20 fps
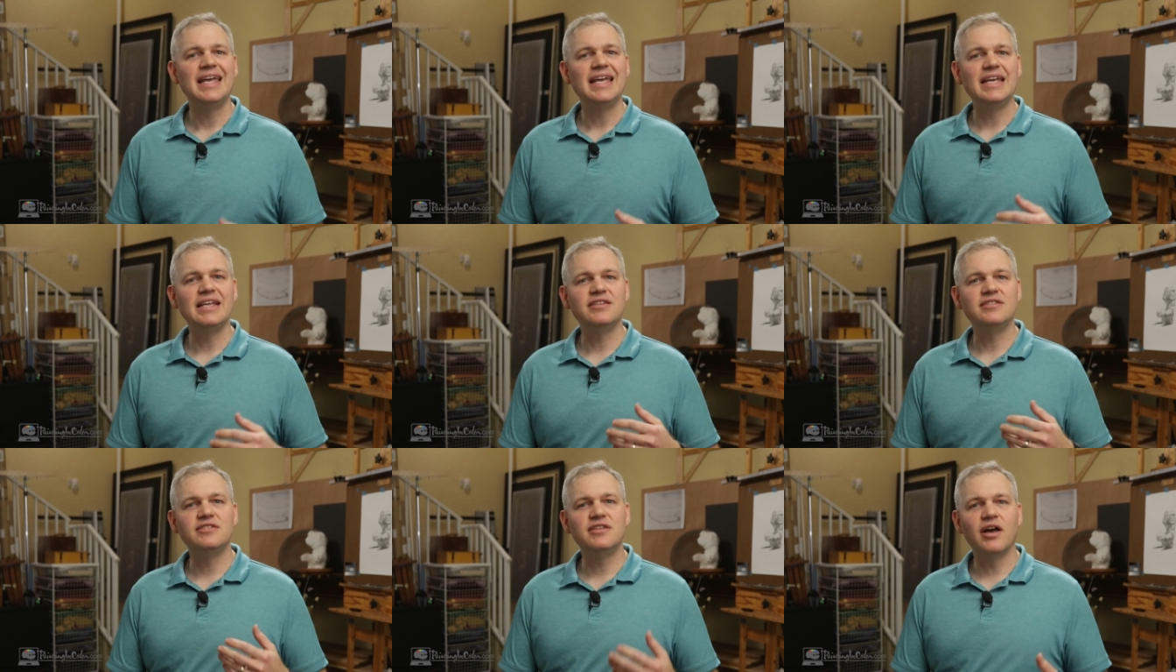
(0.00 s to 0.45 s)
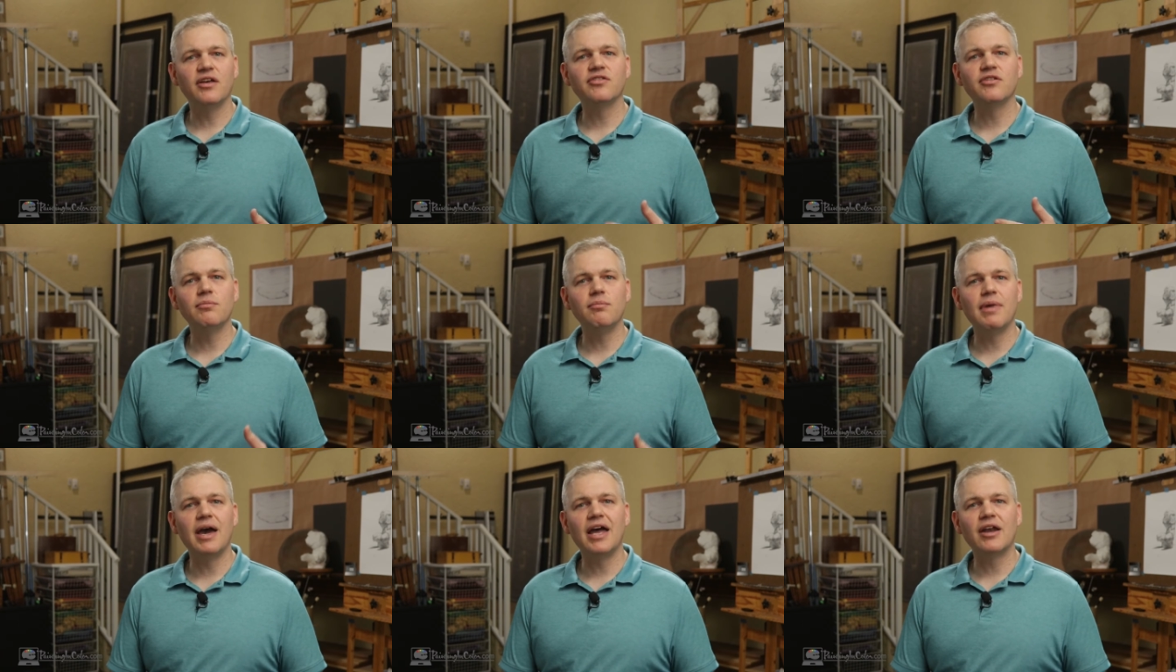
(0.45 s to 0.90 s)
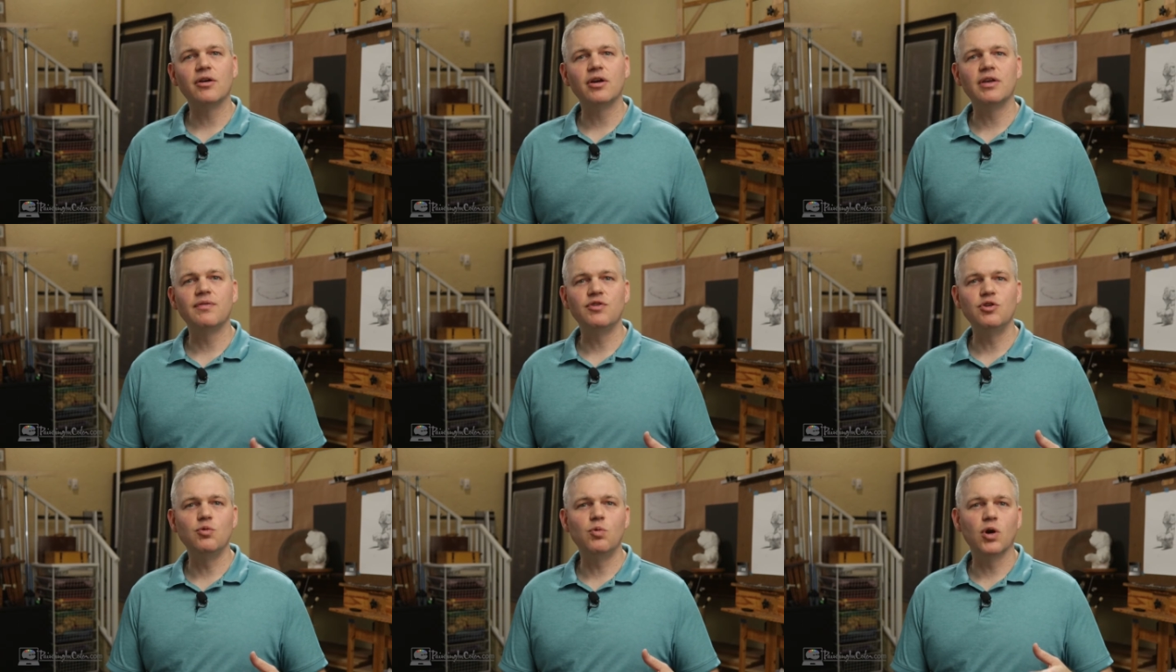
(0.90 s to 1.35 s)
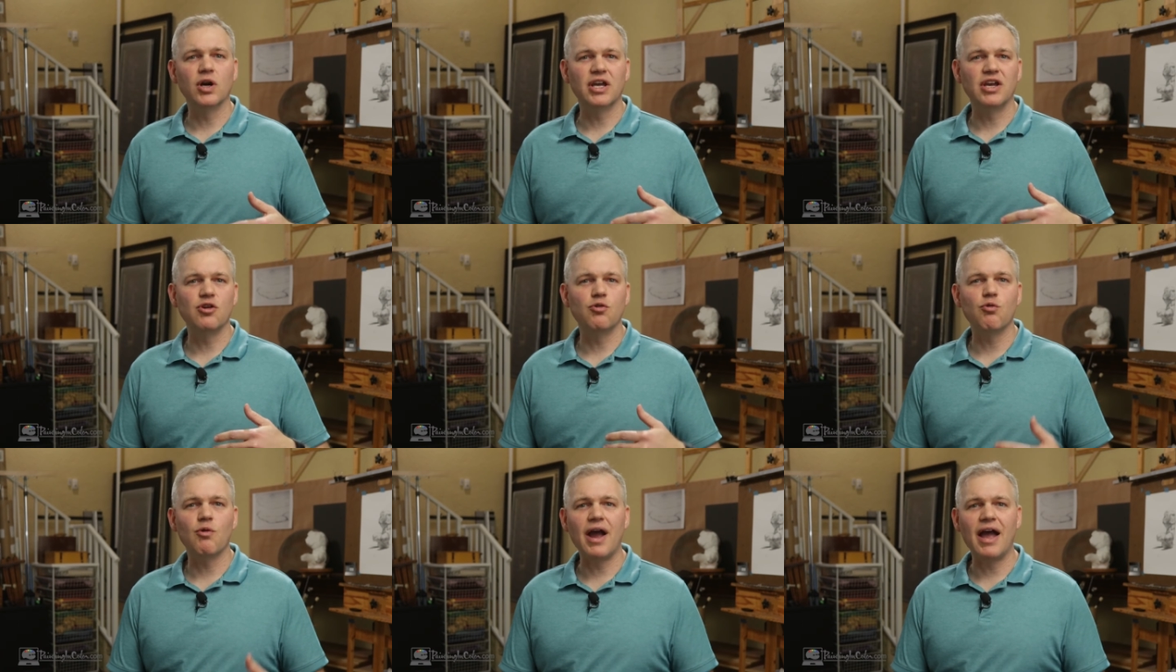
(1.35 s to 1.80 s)
It doesn't matter if you work
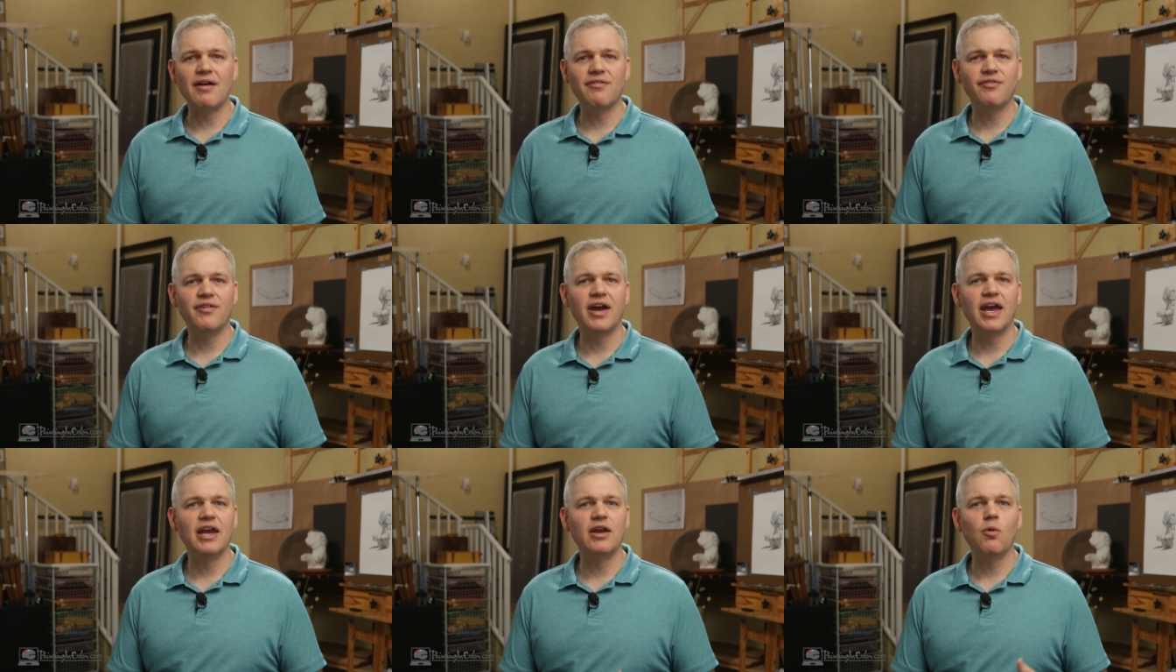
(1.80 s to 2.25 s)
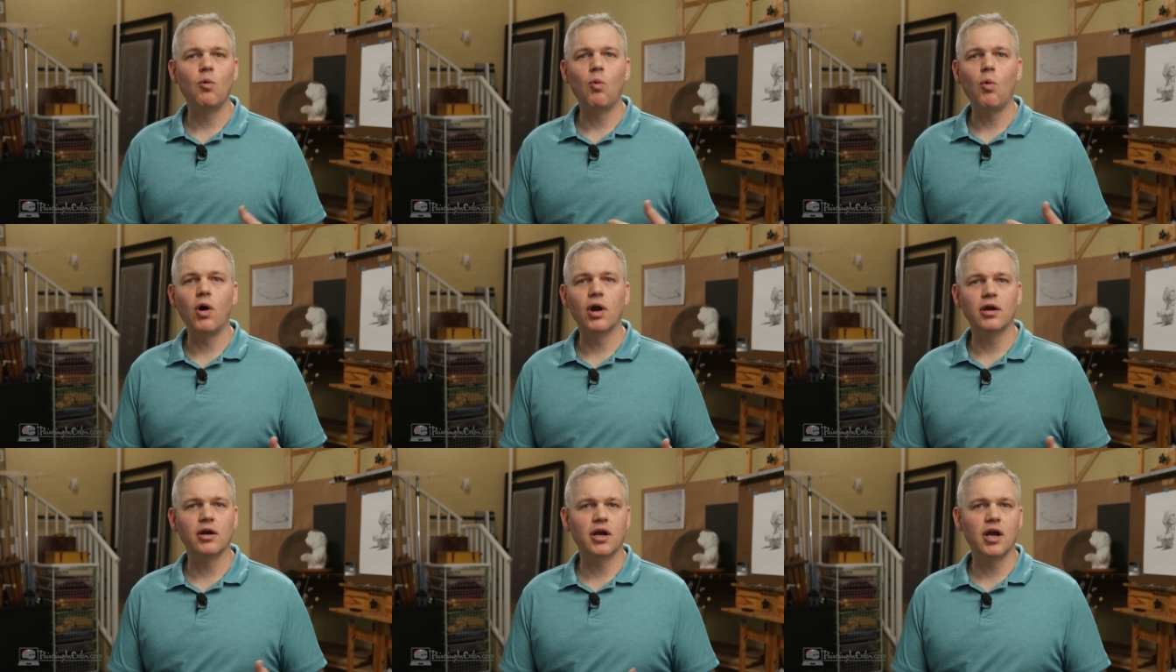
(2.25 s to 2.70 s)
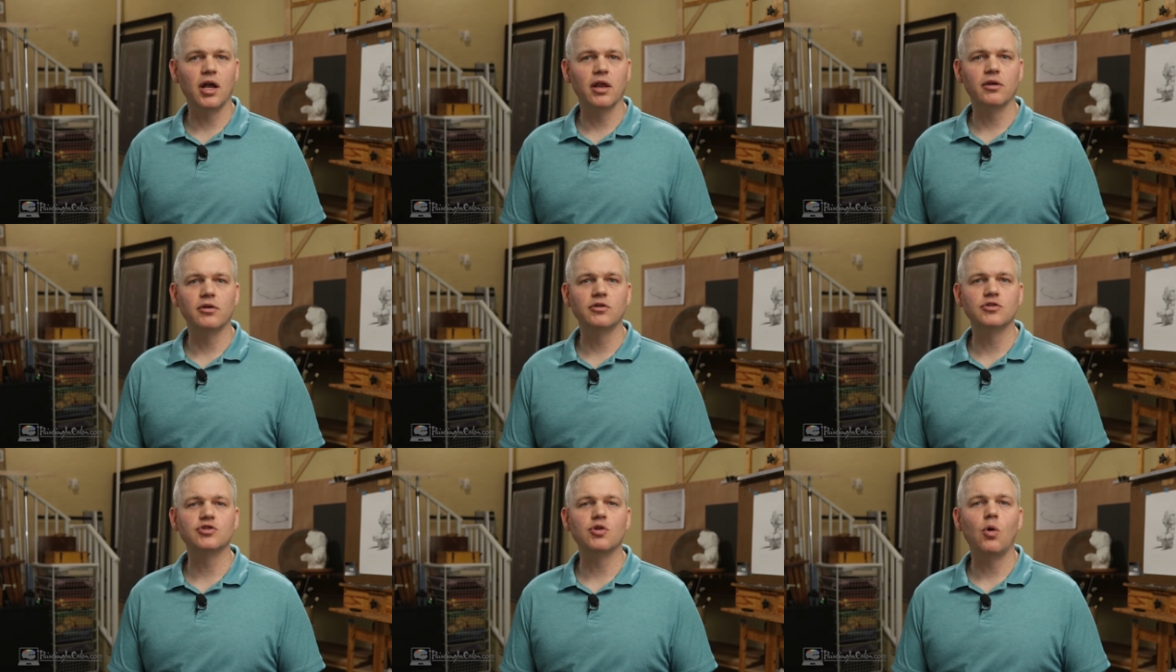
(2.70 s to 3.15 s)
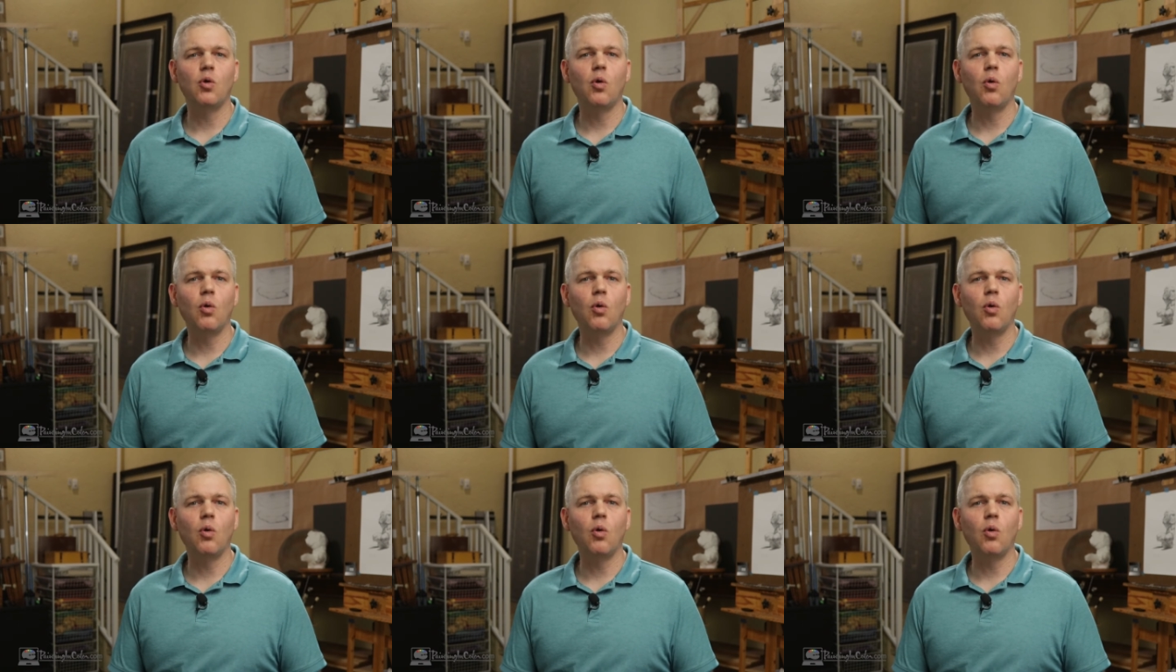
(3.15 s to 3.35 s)
in graphite, watercolors,